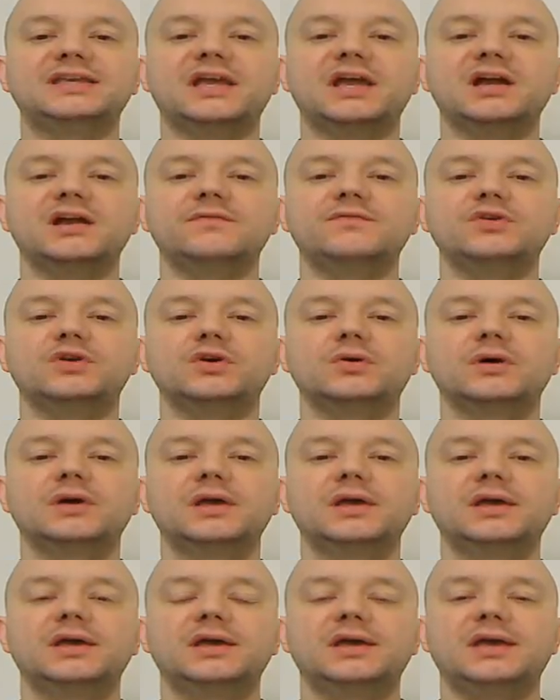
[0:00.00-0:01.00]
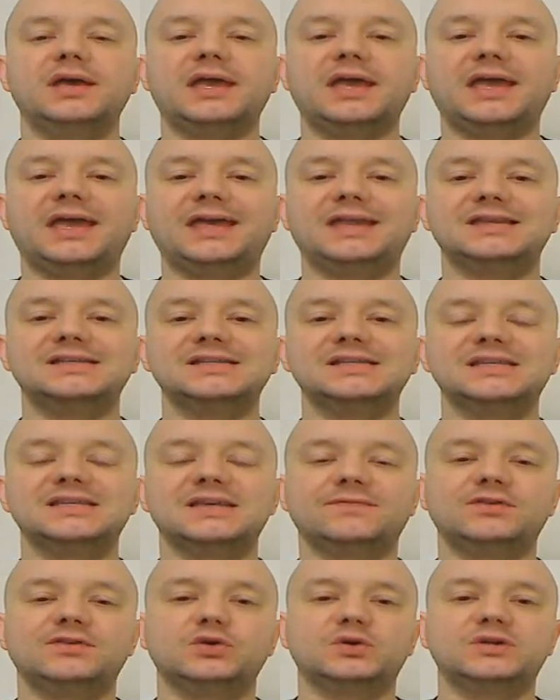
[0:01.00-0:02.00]
care of you and
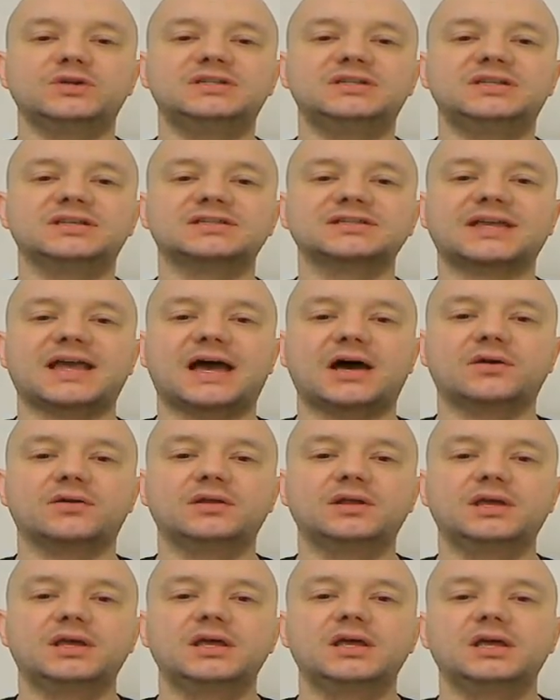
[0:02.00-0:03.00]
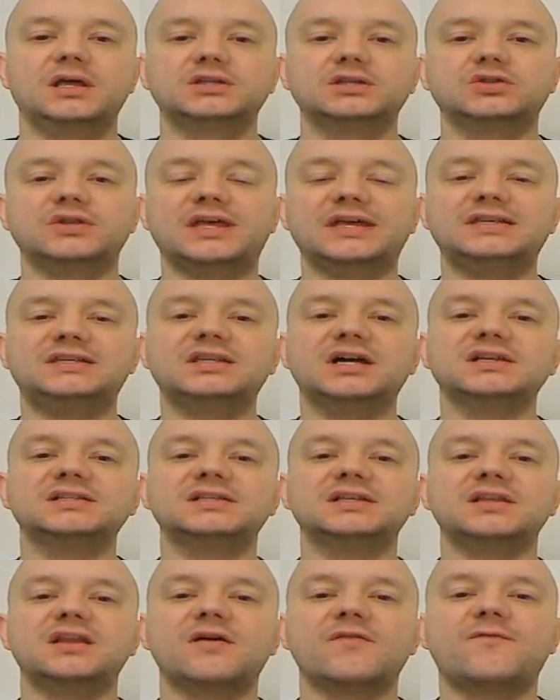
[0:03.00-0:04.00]
give you a discount. So that does
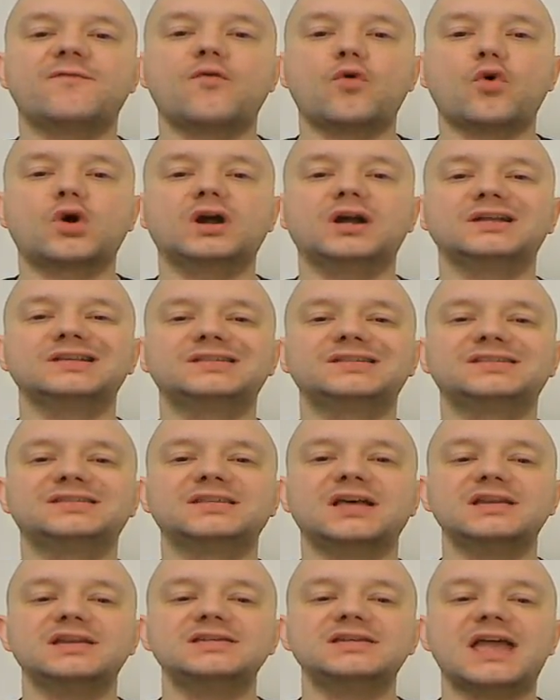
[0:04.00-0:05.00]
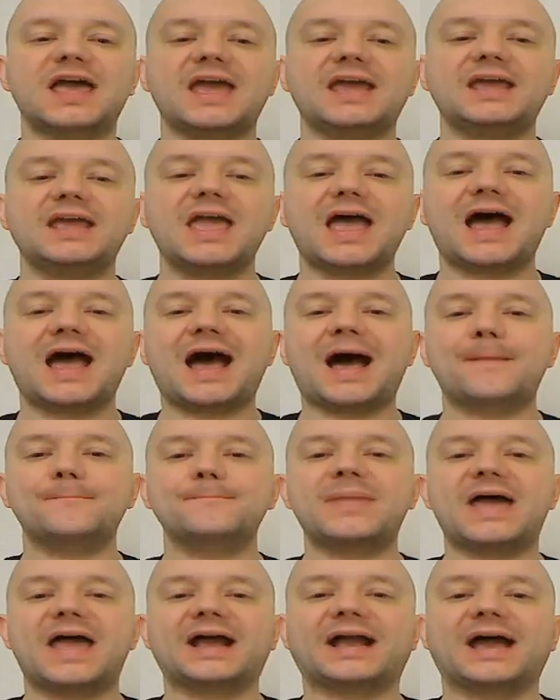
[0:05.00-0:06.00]
it for Sunday. I'm
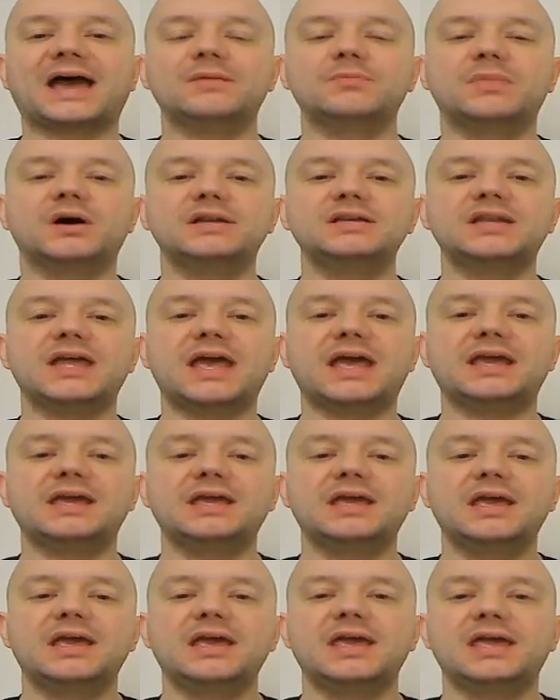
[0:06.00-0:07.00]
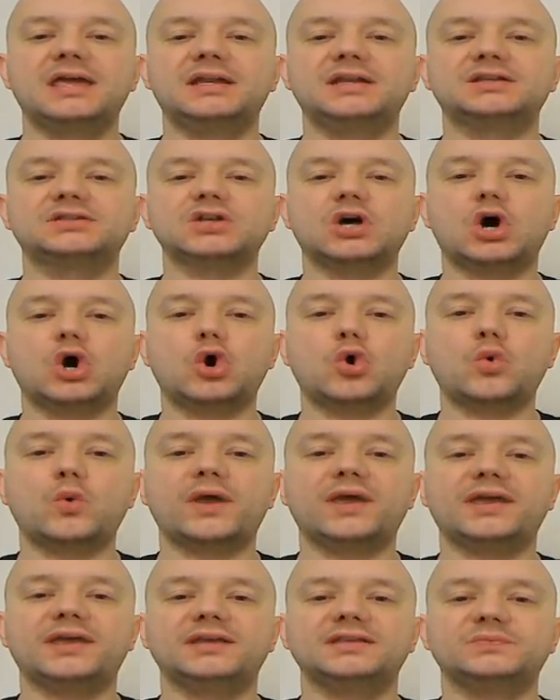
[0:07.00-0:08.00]
back on Monday. And as
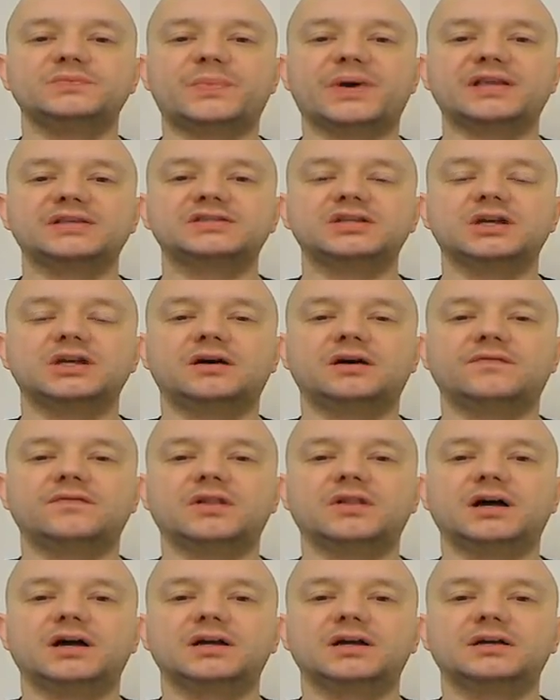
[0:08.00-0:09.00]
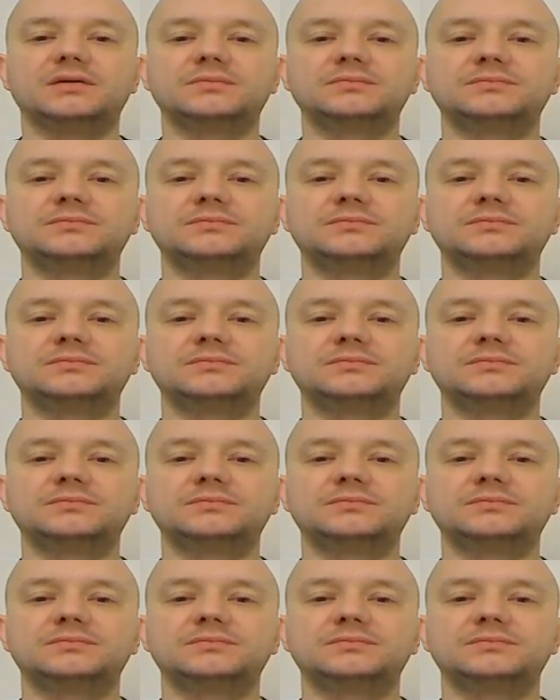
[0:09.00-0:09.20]
always, best of luck.